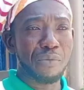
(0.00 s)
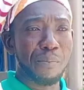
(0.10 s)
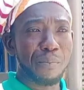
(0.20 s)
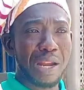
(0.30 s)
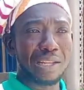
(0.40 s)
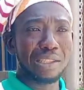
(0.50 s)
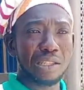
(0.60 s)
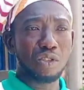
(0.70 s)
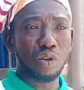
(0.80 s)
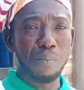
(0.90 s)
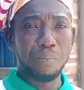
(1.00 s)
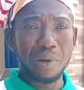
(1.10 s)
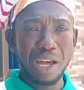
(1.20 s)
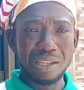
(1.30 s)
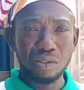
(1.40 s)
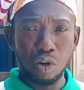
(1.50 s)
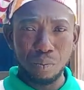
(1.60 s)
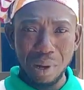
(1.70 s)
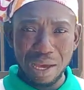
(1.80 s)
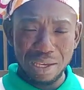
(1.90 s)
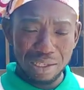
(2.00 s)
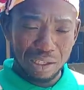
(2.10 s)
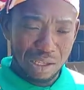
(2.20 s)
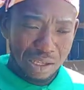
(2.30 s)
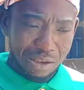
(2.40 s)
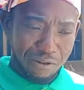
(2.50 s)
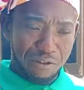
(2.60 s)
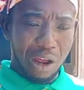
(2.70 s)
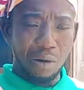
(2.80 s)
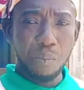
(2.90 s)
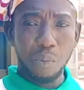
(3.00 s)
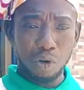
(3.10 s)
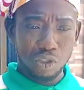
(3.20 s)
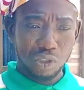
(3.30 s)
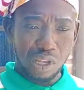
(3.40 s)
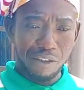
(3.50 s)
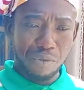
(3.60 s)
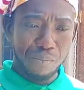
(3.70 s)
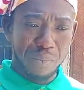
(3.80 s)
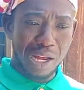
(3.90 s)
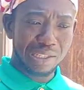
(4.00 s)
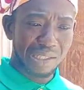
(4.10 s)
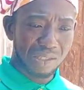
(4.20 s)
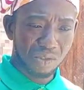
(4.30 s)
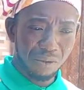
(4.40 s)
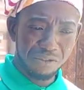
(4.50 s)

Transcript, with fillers: been planting some plants on my flower pots. I've been planting some